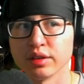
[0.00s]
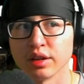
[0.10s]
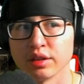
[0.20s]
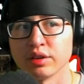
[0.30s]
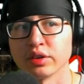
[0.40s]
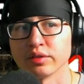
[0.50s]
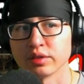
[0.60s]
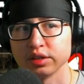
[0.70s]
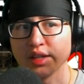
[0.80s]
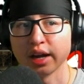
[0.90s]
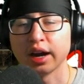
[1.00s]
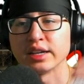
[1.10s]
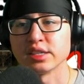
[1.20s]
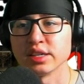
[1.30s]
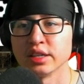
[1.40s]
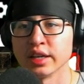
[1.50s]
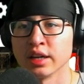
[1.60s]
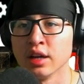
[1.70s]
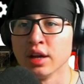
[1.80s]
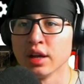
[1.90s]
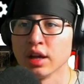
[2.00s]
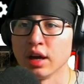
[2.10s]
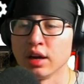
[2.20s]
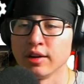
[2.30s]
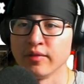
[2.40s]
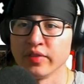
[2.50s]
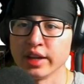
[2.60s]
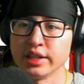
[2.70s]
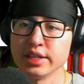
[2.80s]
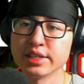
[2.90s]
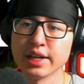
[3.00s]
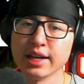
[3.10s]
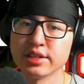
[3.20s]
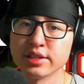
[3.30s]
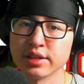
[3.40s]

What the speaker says: a lot longer because that high ceiling. And this stage